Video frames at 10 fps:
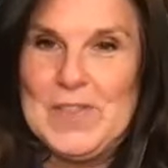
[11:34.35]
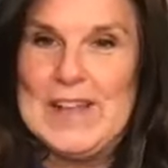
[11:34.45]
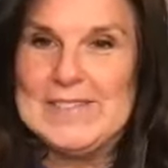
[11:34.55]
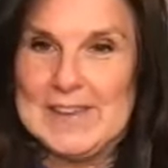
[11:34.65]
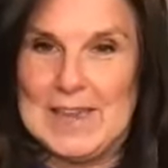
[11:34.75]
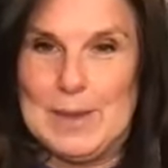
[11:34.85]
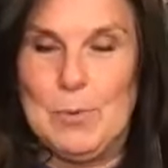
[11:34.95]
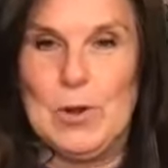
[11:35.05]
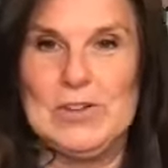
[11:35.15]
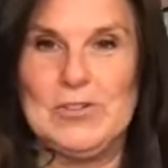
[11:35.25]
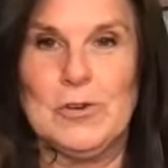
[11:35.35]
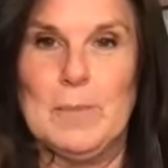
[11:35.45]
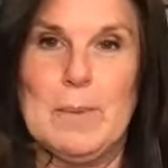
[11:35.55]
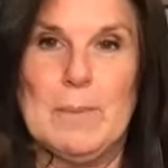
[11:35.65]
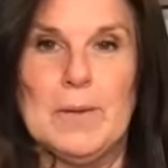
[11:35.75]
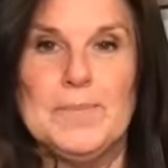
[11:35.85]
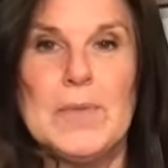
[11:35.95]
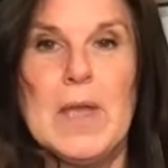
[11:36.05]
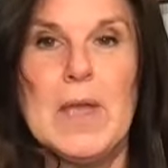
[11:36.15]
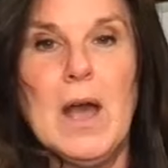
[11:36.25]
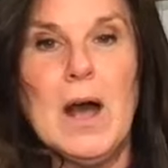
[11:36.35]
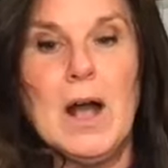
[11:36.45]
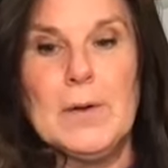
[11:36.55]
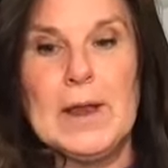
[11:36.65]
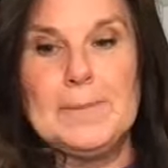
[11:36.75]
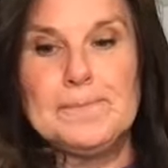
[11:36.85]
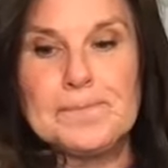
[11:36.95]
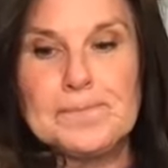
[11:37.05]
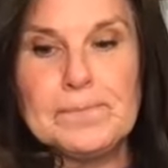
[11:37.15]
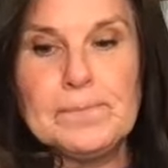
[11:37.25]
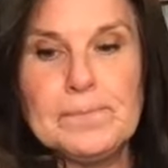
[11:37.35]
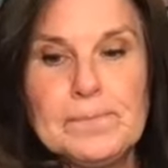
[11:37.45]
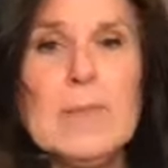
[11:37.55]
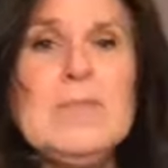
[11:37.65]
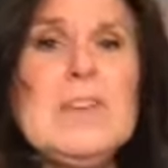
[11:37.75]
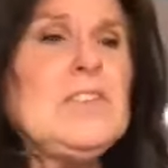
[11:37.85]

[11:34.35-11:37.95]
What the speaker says: That's a key point to remember. All right. The